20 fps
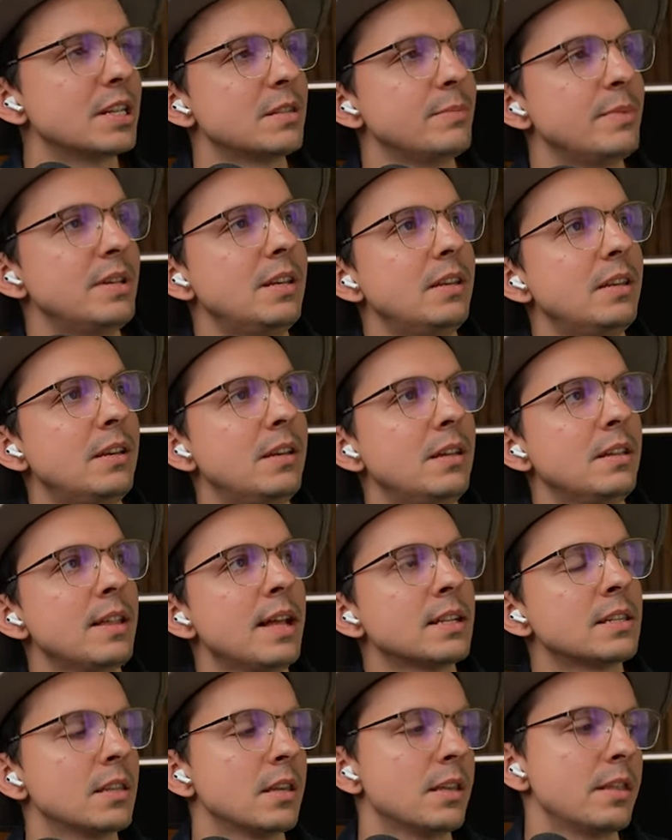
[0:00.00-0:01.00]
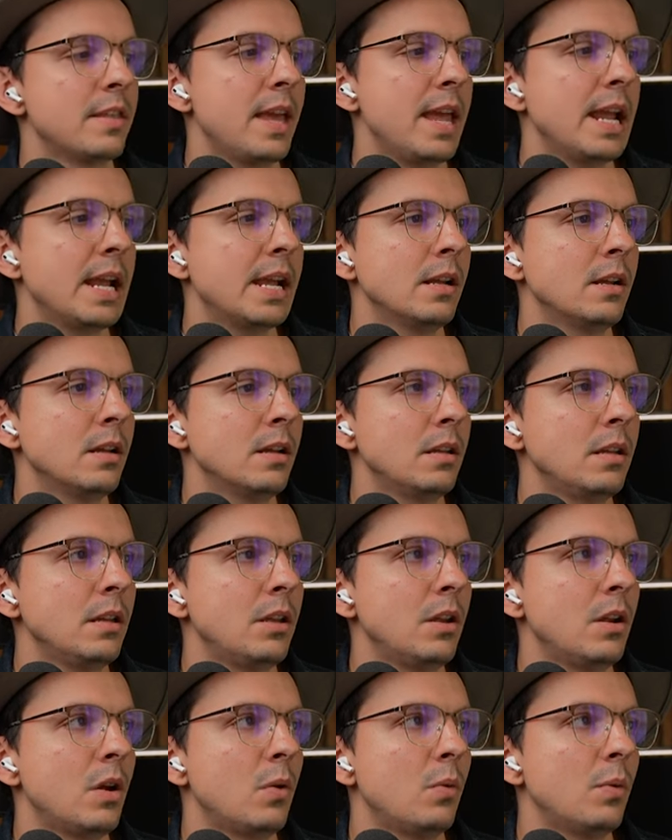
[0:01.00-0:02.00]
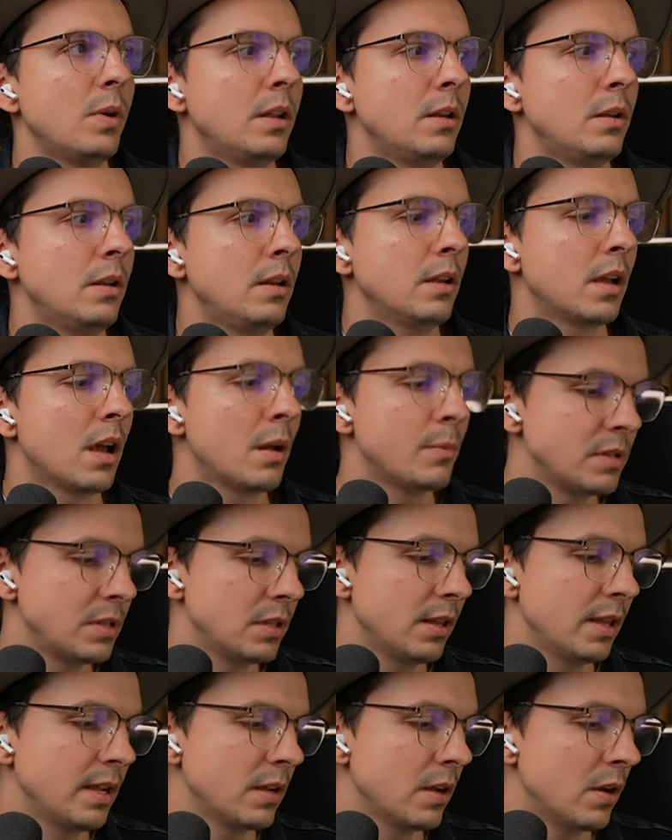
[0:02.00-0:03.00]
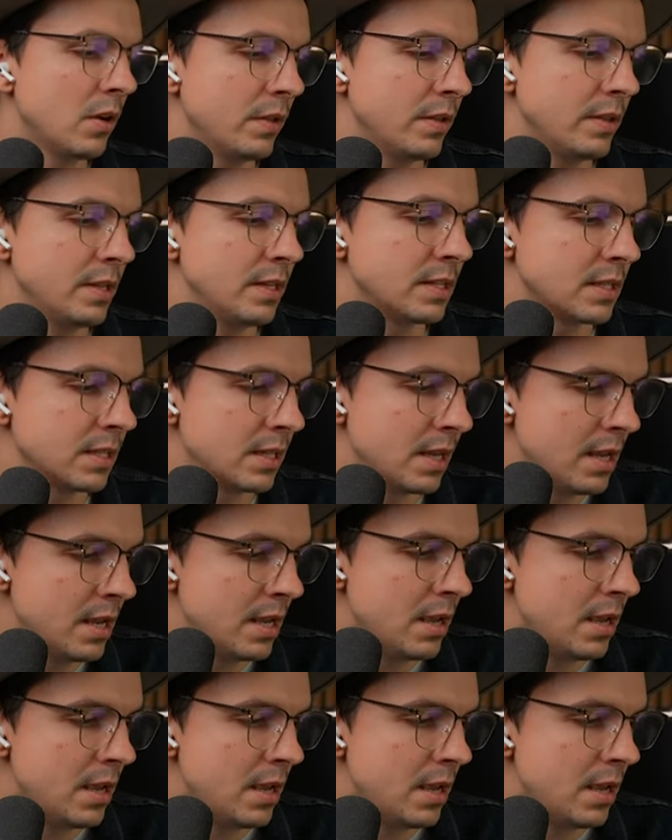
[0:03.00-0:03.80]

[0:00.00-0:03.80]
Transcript: 'Cause I mean, that's the thing, you know, when it comes to like all these,